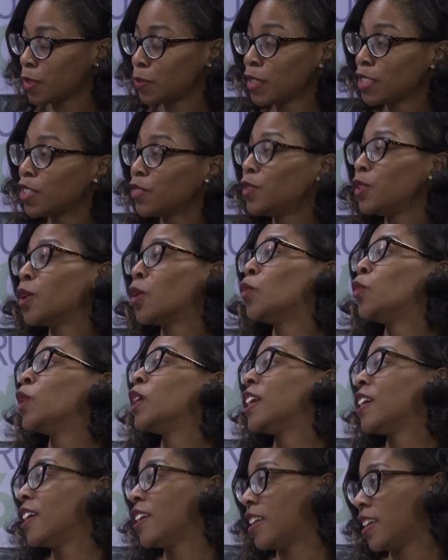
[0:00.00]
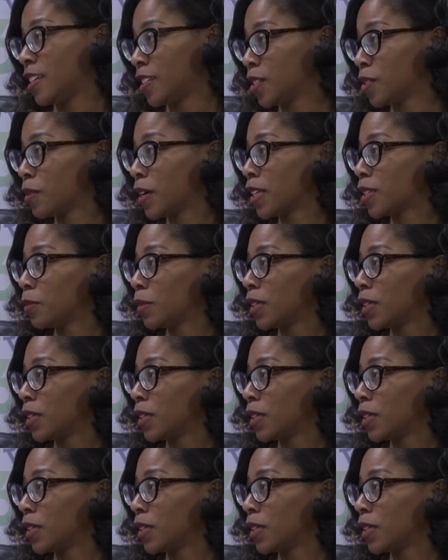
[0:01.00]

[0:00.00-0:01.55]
especially if you don't want to get a hysterectomy.